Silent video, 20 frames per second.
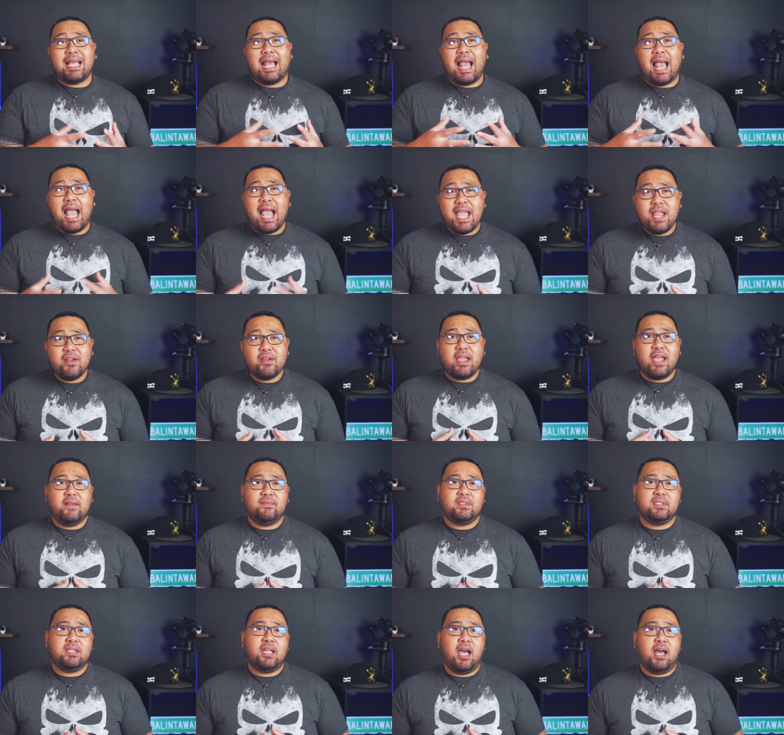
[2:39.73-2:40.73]
a higher
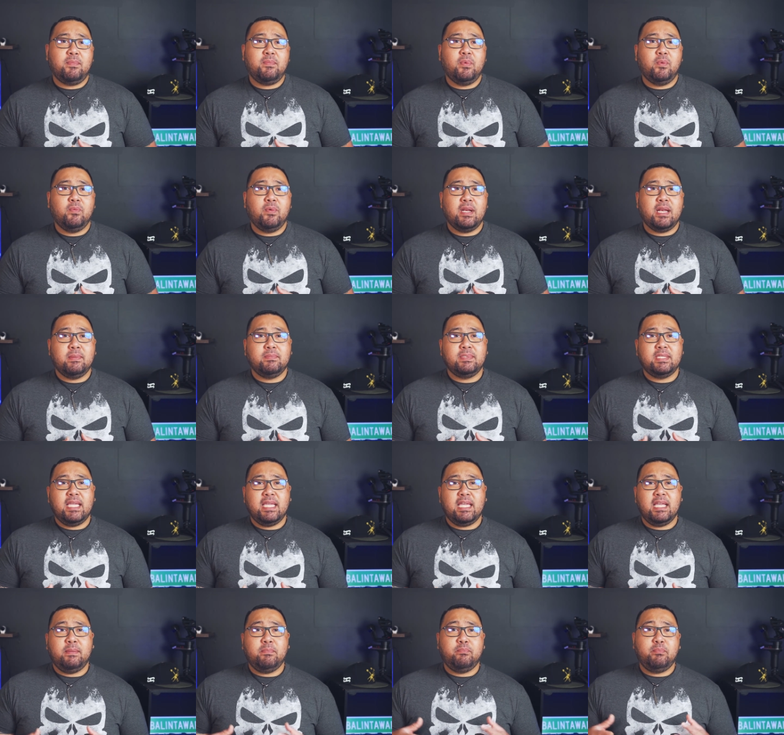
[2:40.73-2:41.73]
f-stop when I'm
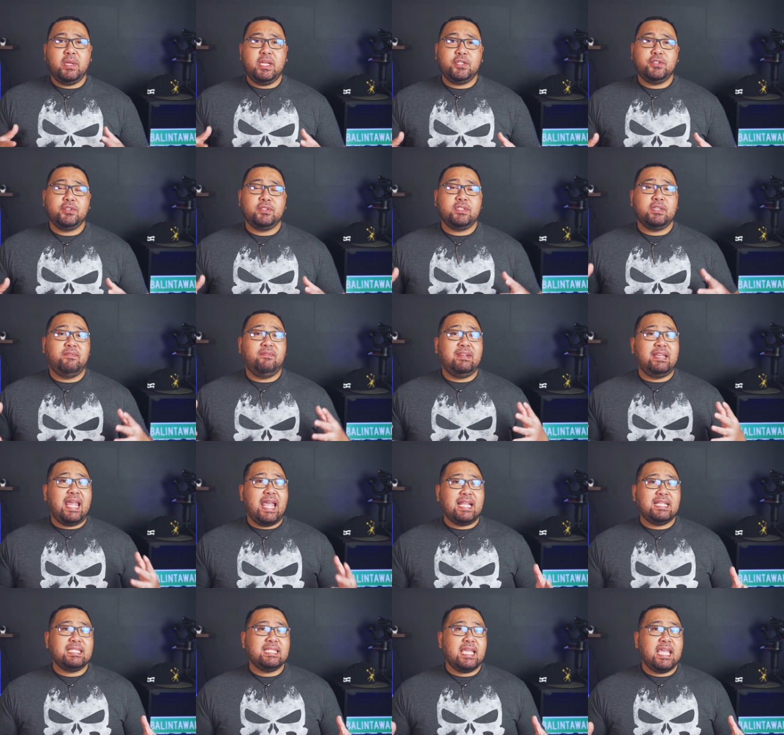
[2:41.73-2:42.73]
taking pictures of
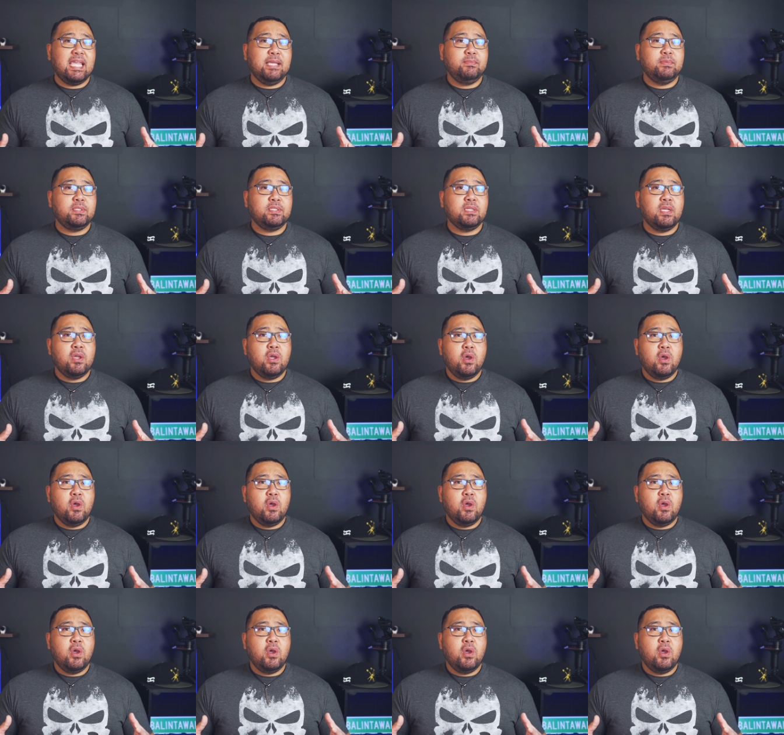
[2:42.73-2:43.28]
landscapes